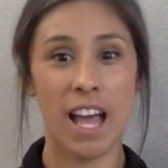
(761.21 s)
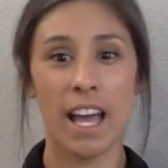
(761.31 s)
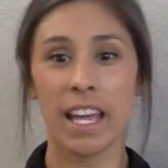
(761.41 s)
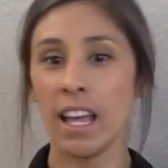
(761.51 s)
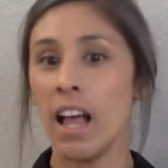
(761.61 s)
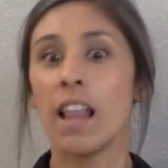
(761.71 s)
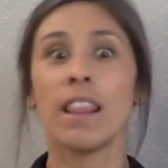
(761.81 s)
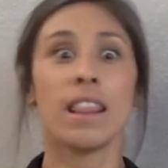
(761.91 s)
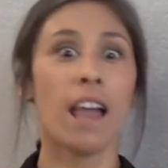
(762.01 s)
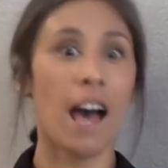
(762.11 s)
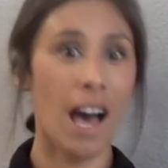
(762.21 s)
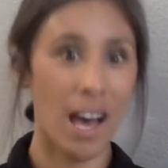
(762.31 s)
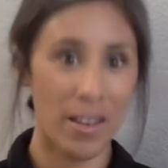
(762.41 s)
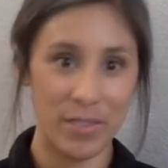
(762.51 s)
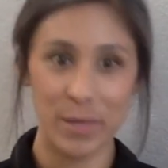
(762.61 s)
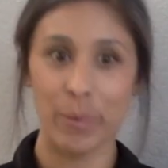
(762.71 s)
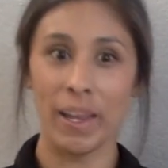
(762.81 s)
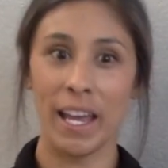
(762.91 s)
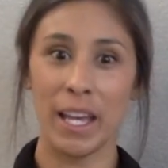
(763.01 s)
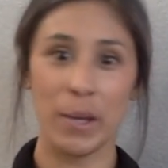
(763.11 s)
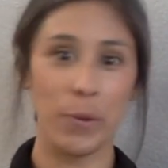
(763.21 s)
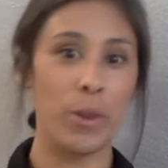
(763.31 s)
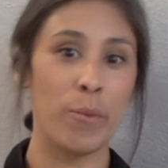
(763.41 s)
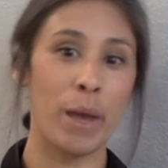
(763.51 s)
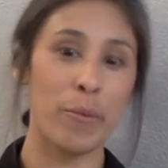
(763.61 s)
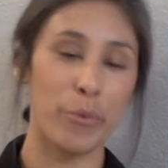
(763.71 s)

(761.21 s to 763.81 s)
I loved playing with my